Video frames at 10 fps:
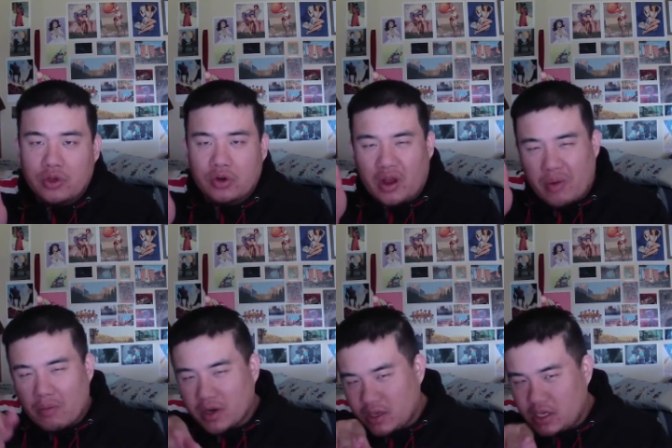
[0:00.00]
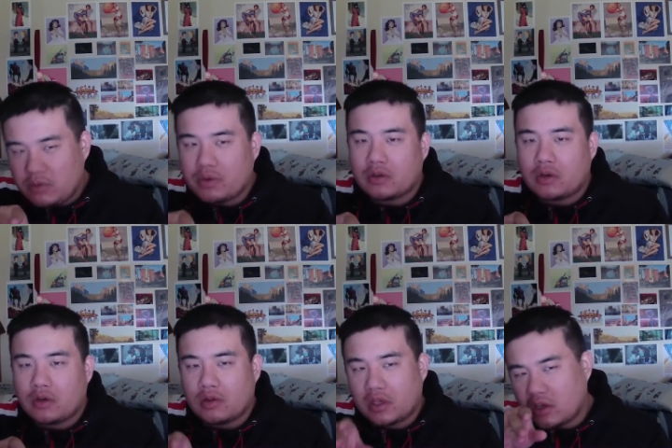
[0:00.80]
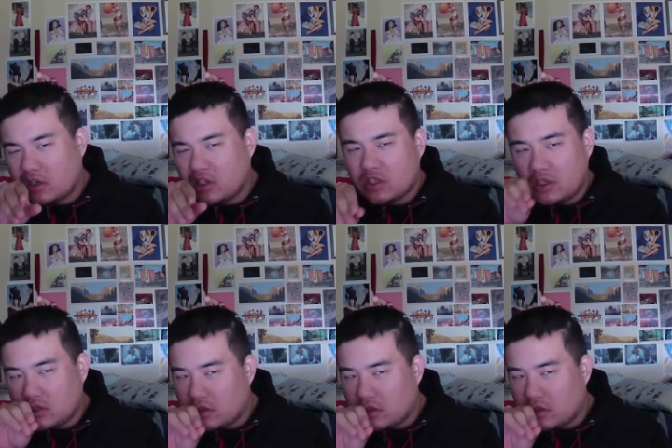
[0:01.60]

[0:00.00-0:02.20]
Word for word: You know, I'm, I'm, gonna keep it. You know, like it just needs